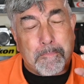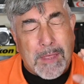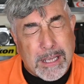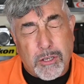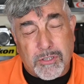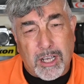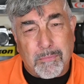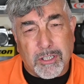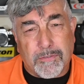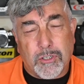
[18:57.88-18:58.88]
Thank you so
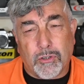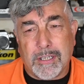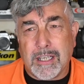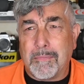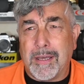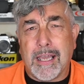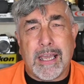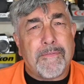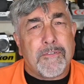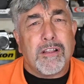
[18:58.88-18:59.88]
much for joining
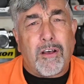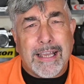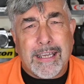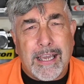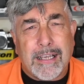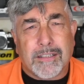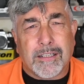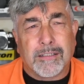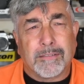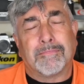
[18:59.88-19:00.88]
me. If you like it,